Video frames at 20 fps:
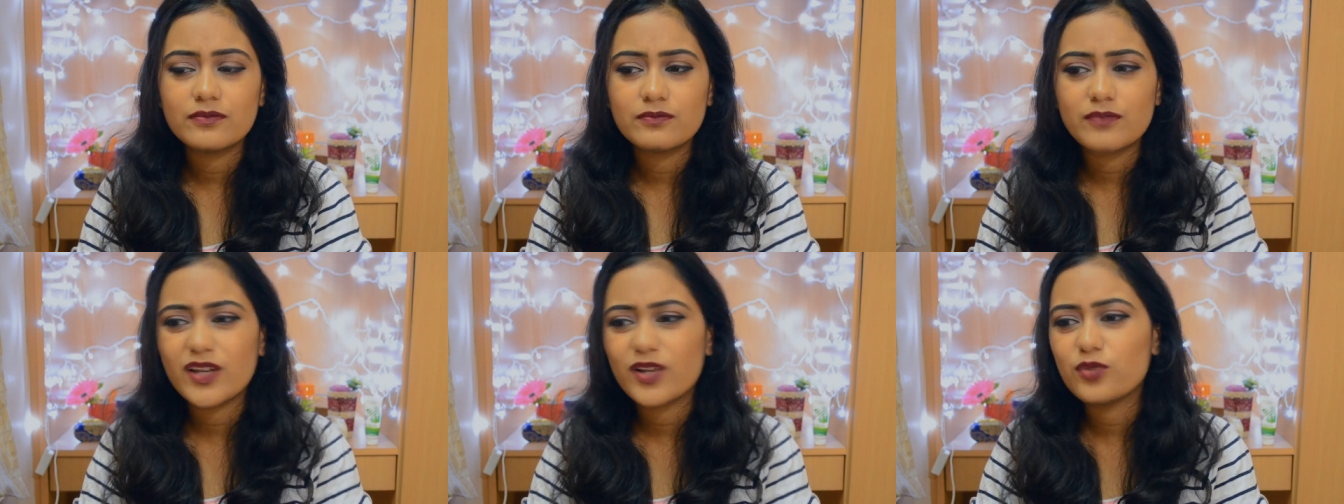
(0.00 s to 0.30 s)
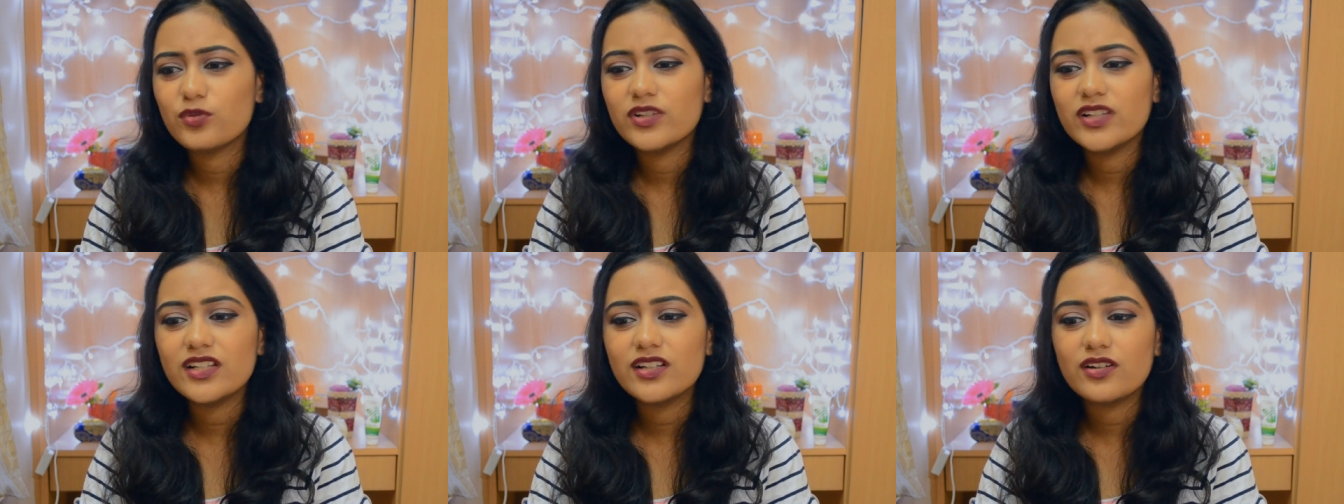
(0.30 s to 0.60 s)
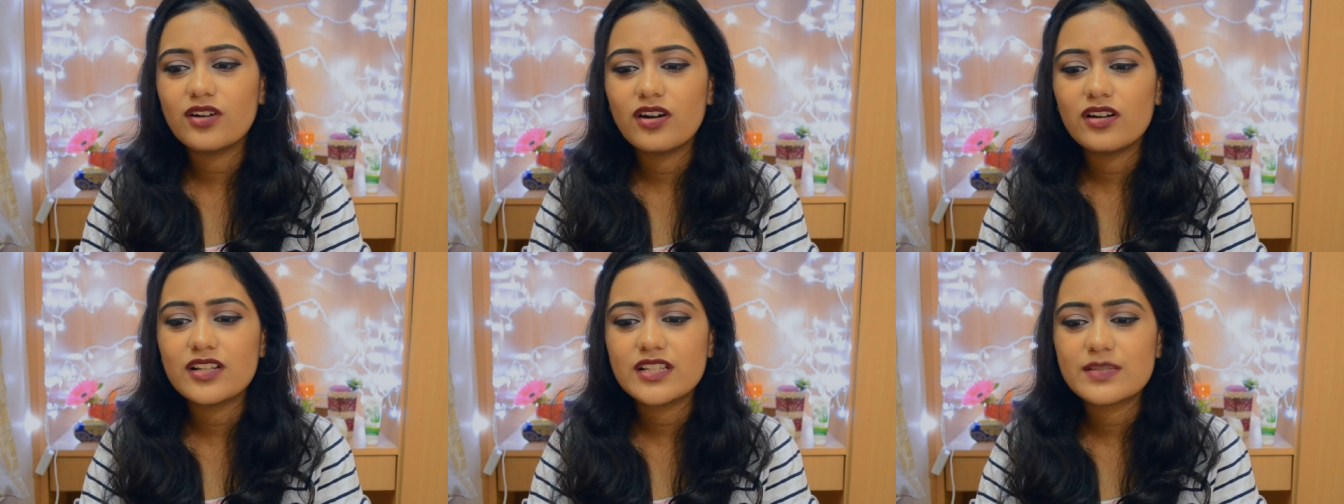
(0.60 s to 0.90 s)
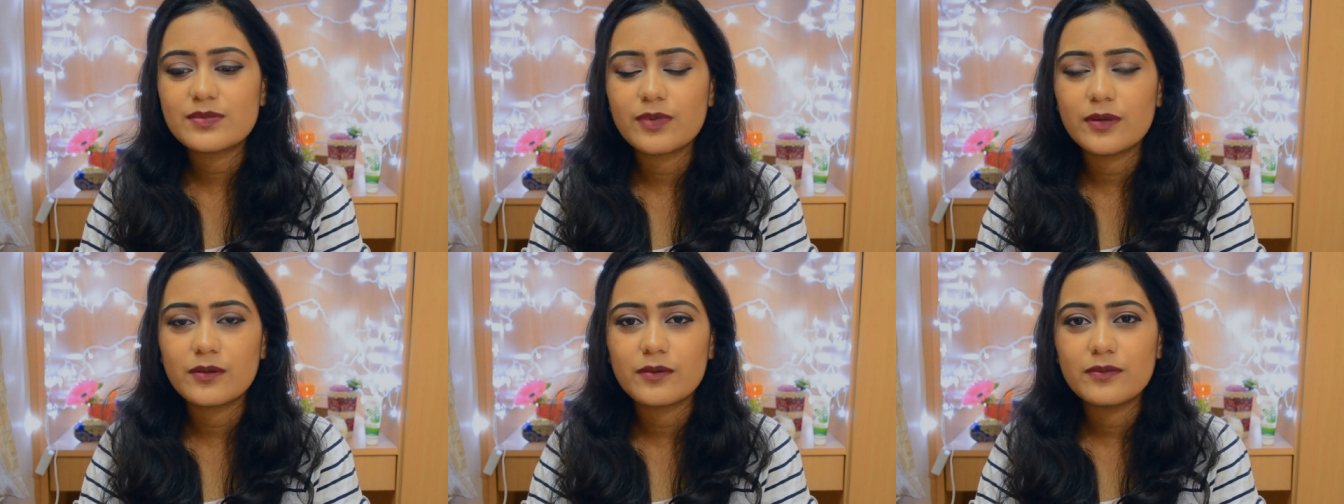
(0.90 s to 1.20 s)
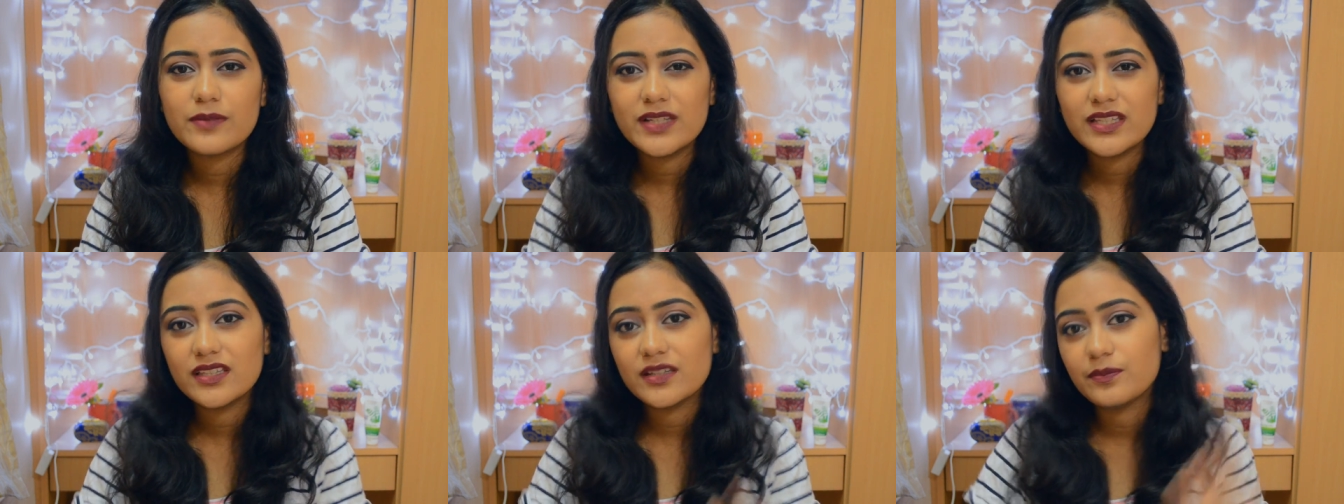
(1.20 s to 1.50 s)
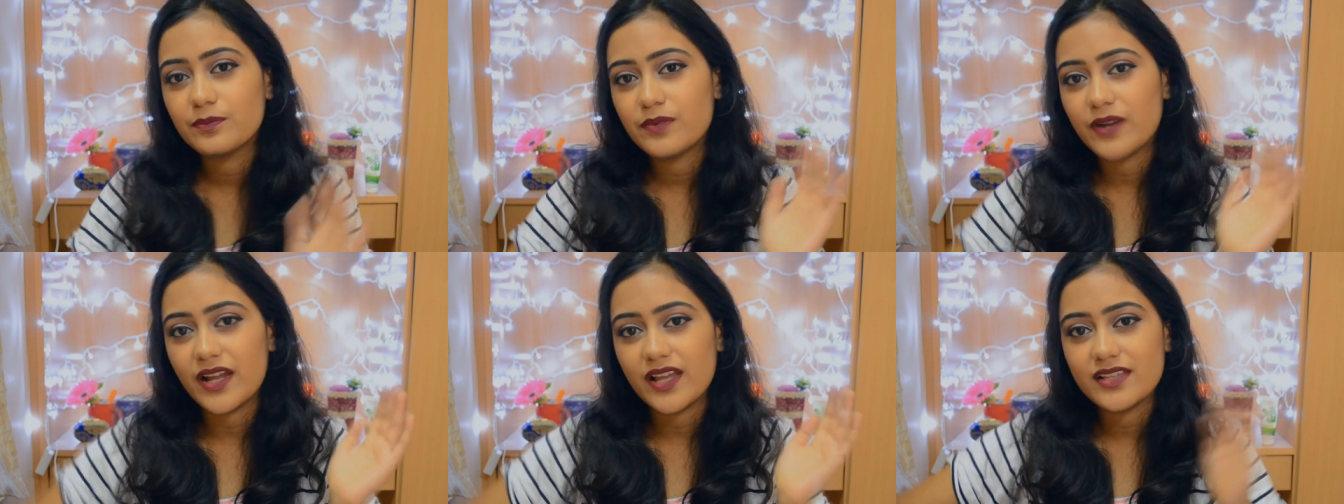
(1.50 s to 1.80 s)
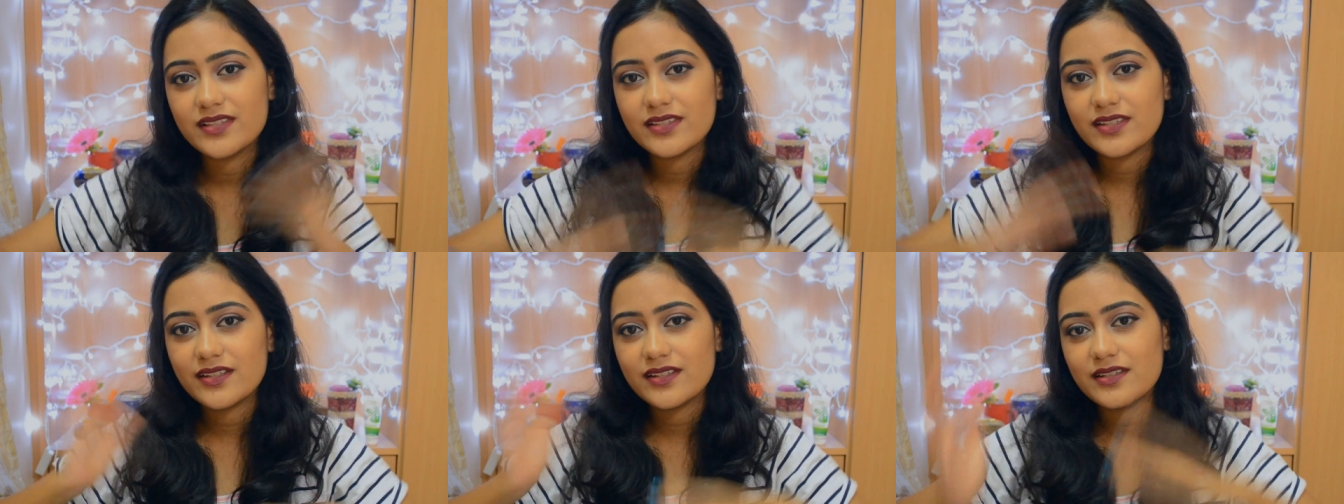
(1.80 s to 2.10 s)
My only con is probably the
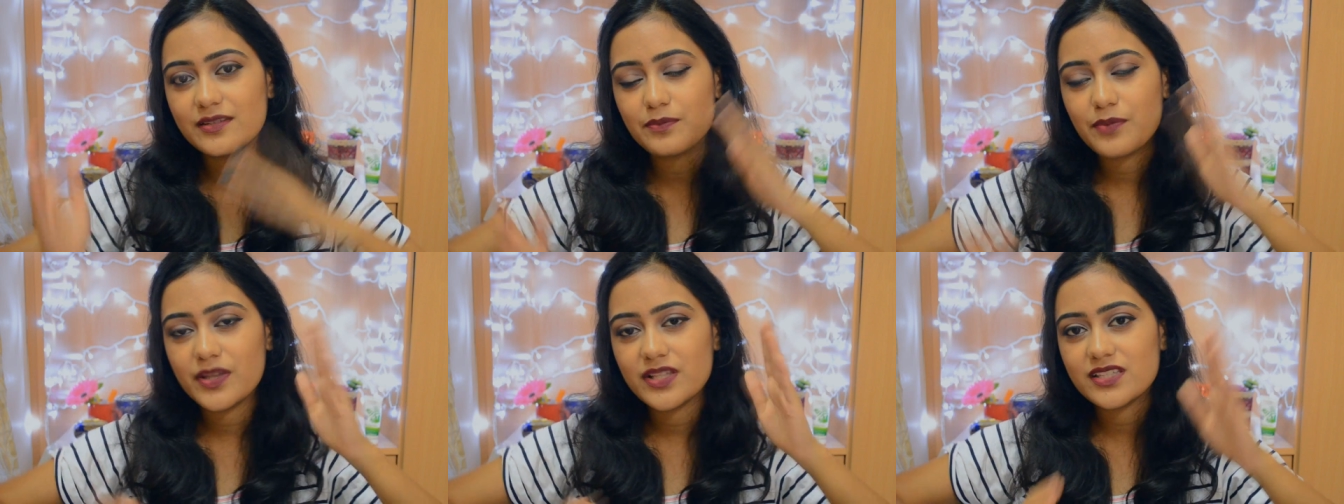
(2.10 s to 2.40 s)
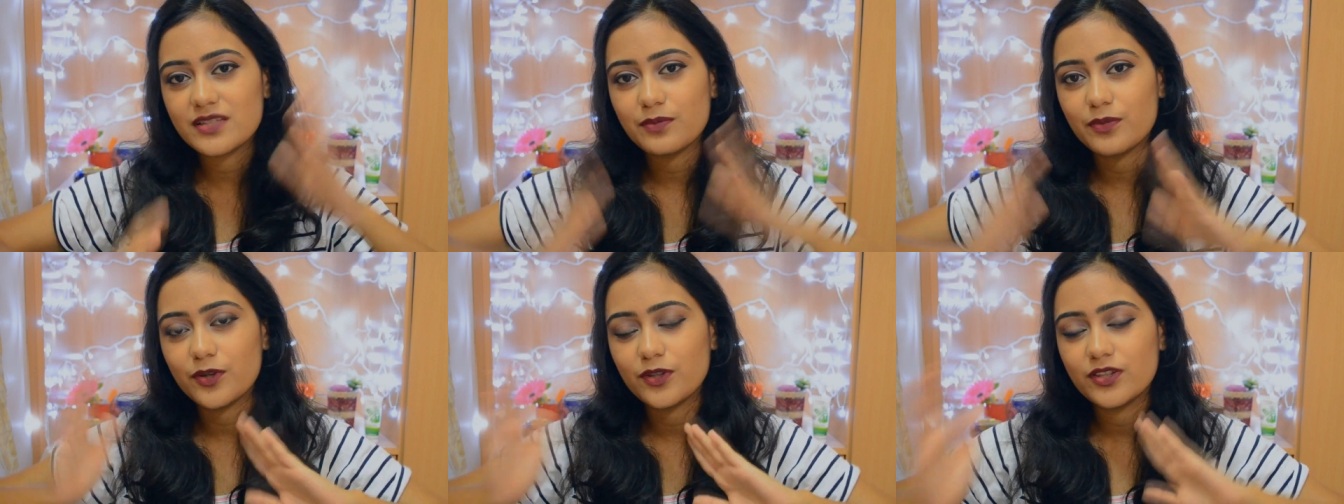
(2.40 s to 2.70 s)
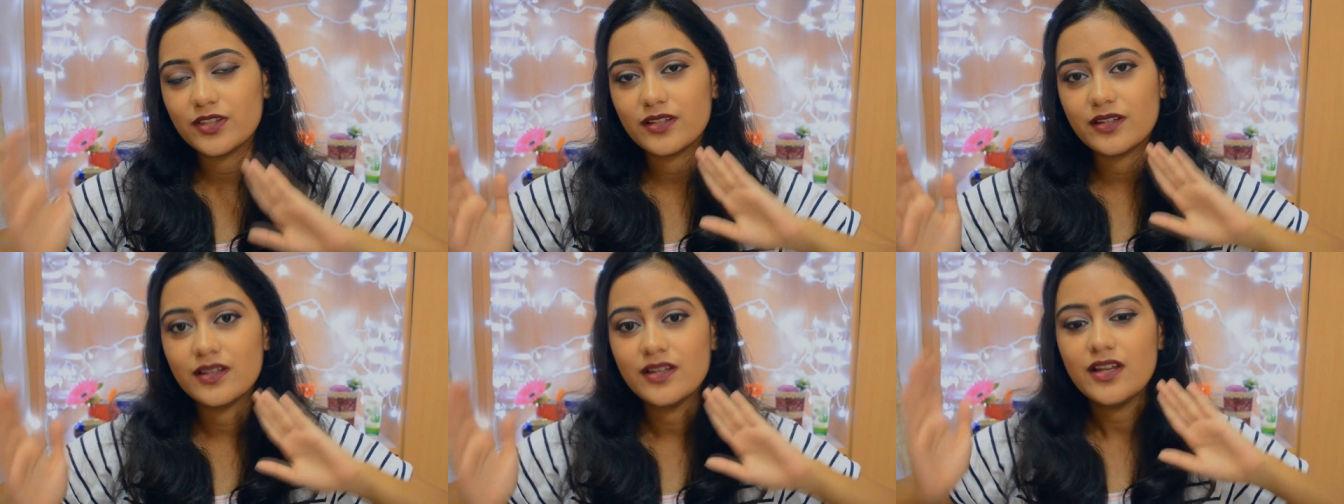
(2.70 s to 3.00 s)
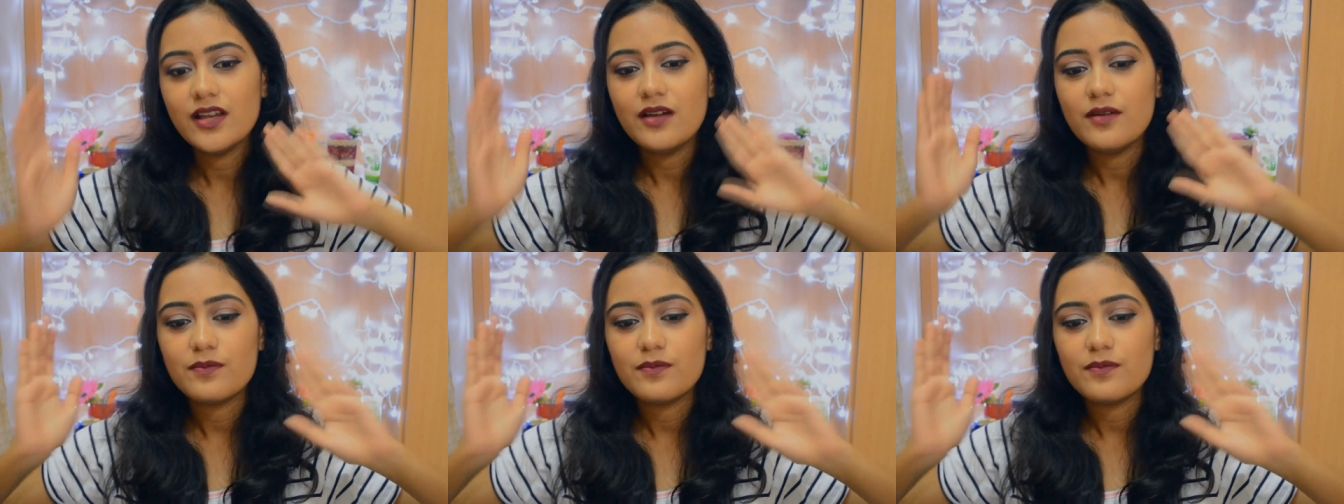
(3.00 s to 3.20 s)
pricing depends upon the